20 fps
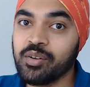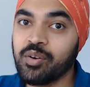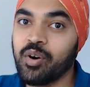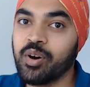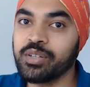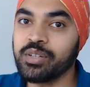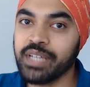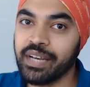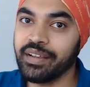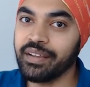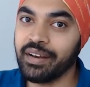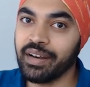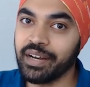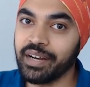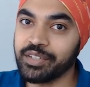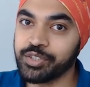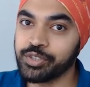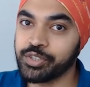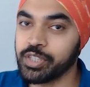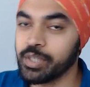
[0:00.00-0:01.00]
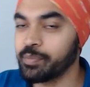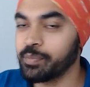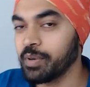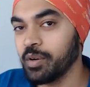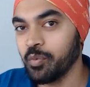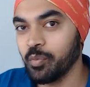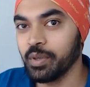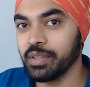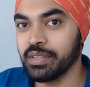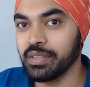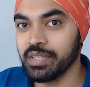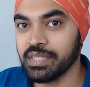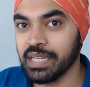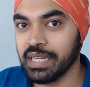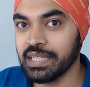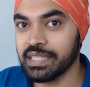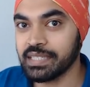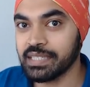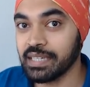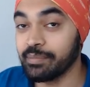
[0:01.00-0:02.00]
got any relationship with the
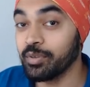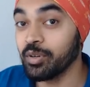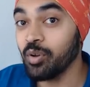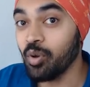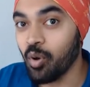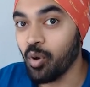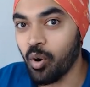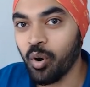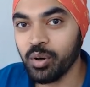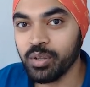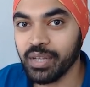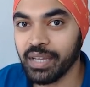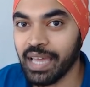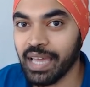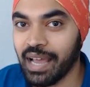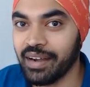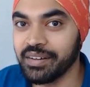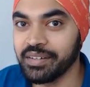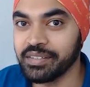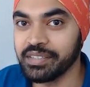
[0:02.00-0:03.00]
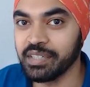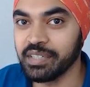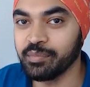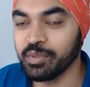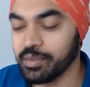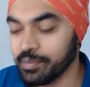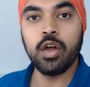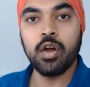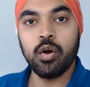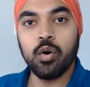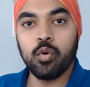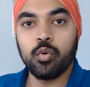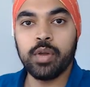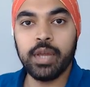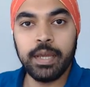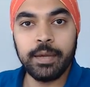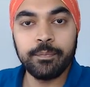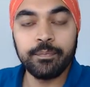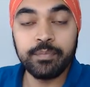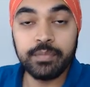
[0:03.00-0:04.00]
sales table or the calendar table.
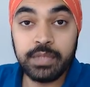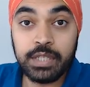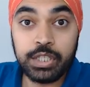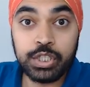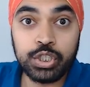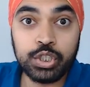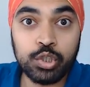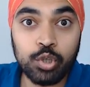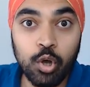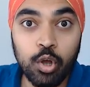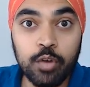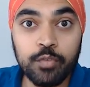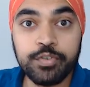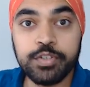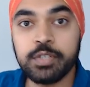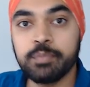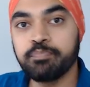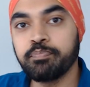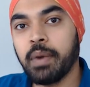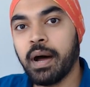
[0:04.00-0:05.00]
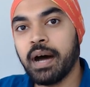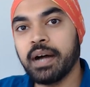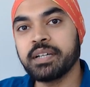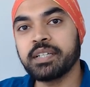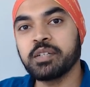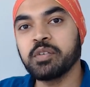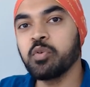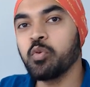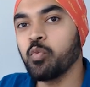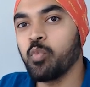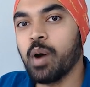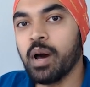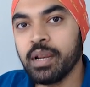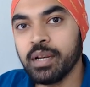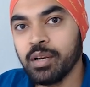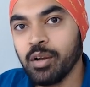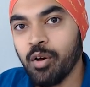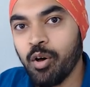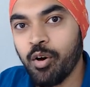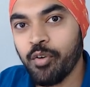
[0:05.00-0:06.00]
Okay, this solves part
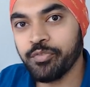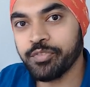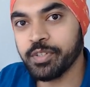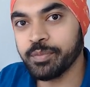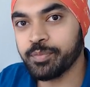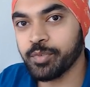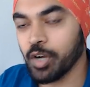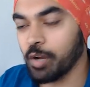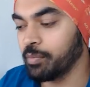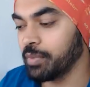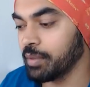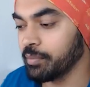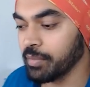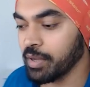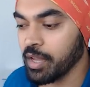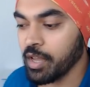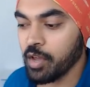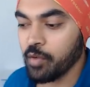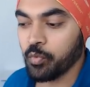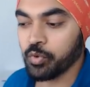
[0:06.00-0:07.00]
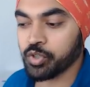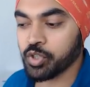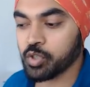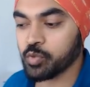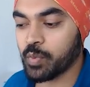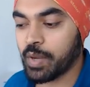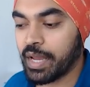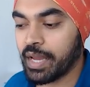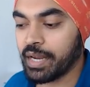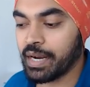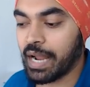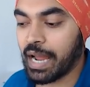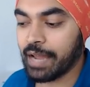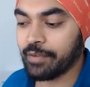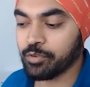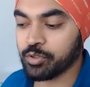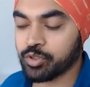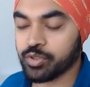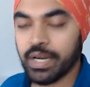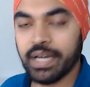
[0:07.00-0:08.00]
one of the problem, which is where I
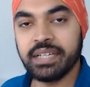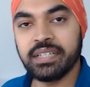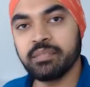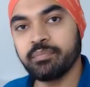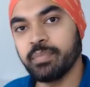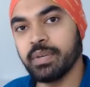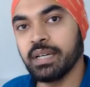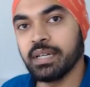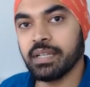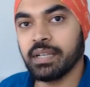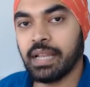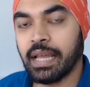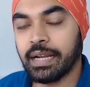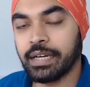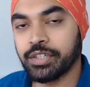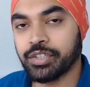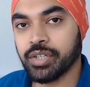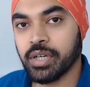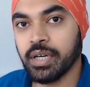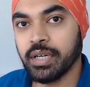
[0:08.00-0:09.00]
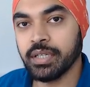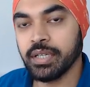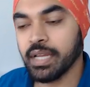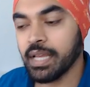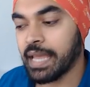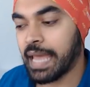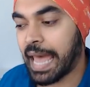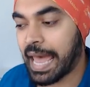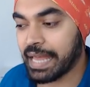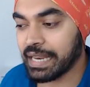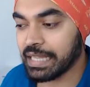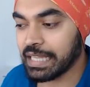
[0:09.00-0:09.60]
was trying to build a line chart, and